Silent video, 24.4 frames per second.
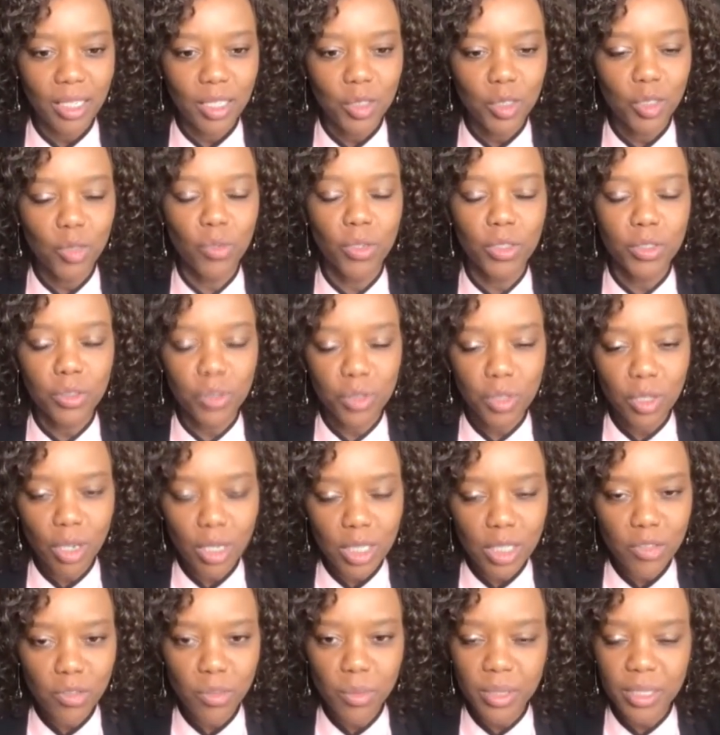You want to talk
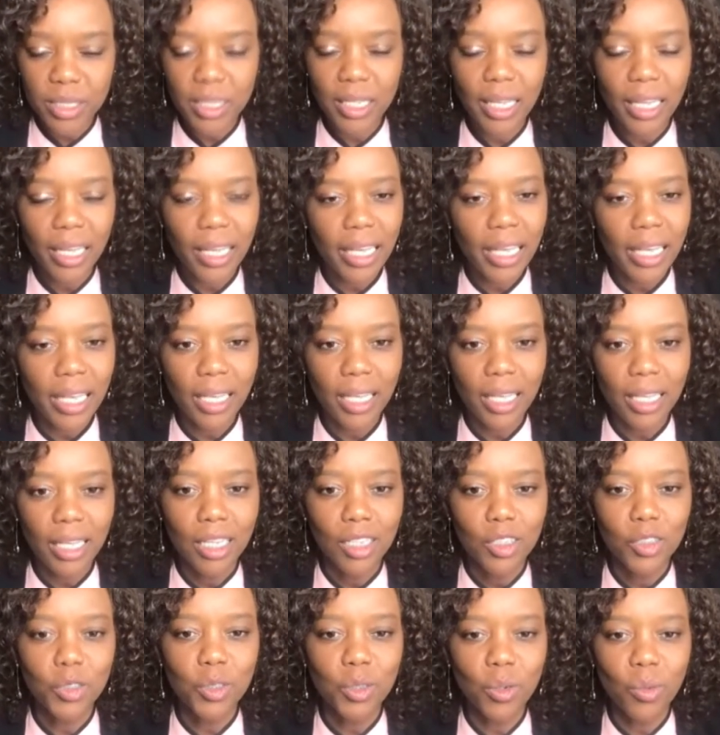to them and say, hey,
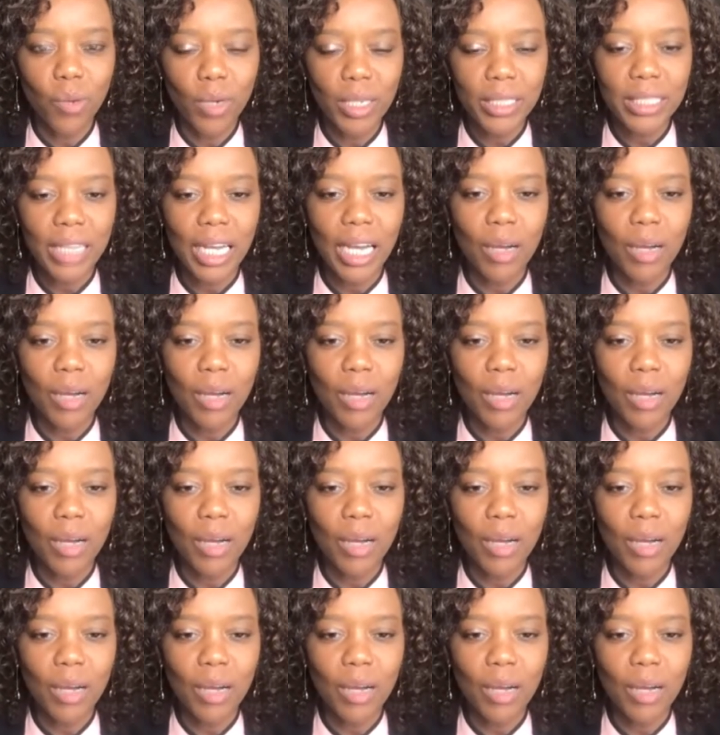you know what?